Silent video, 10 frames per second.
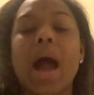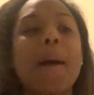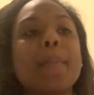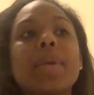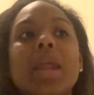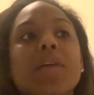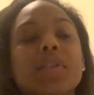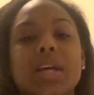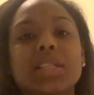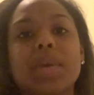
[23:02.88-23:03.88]
I'm
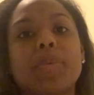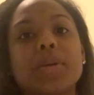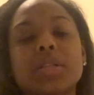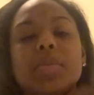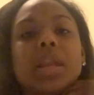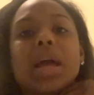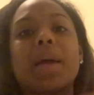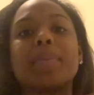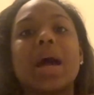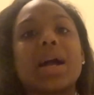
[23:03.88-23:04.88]
never that type of person to be like,
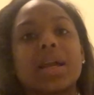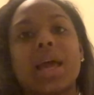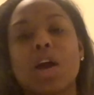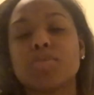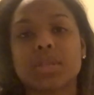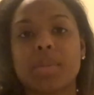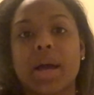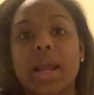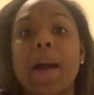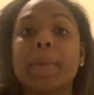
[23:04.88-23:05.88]
I'm not going to help
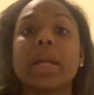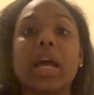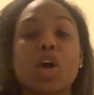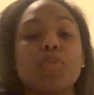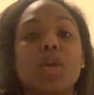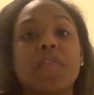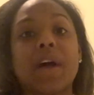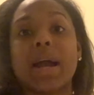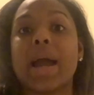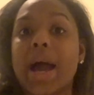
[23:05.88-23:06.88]
somebody. I'm going to help you if
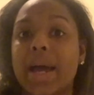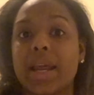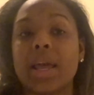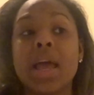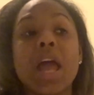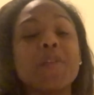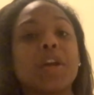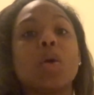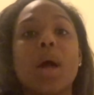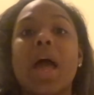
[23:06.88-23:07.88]
I got it. If I
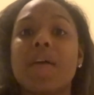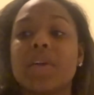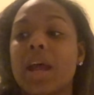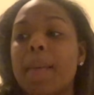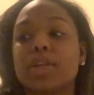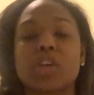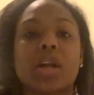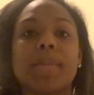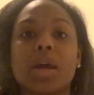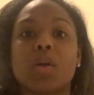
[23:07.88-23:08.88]
don't have it, I'm going to try
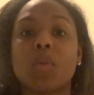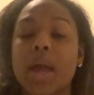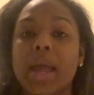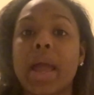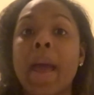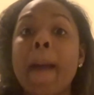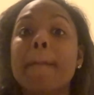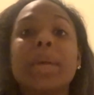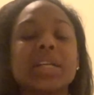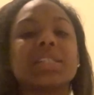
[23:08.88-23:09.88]
to make it away.
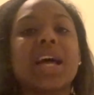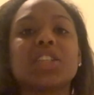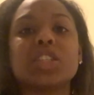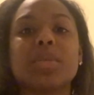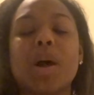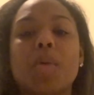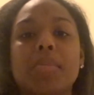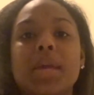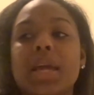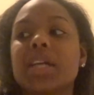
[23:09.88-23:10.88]
But it's not just about
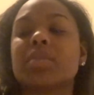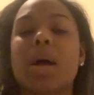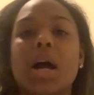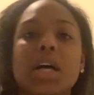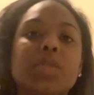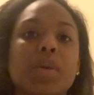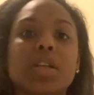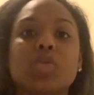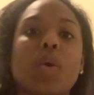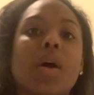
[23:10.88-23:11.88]
me. It's my husband
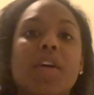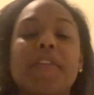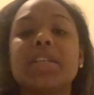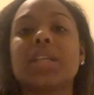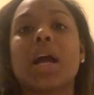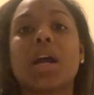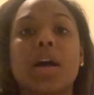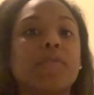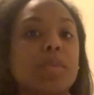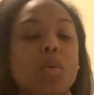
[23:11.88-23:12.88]
as well. If he's not
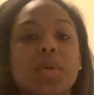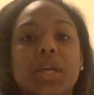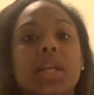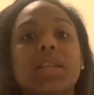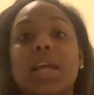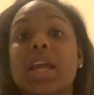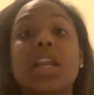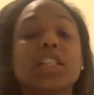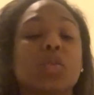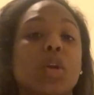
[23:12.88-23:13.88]
comfortable with anything, he
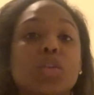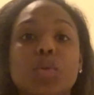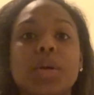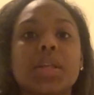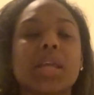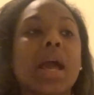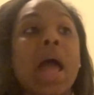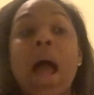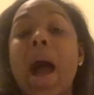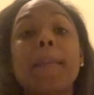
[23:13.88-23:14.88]
doesn't want to do anything,
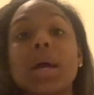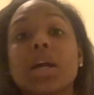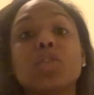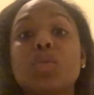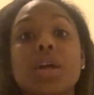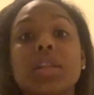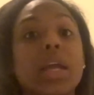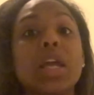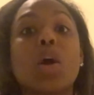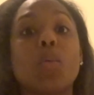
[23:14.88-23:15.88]
I'm not going to do nothing
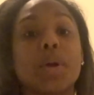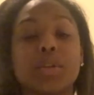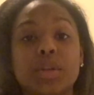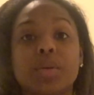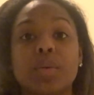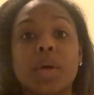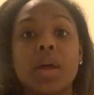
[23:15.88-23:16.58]
he don't want to do.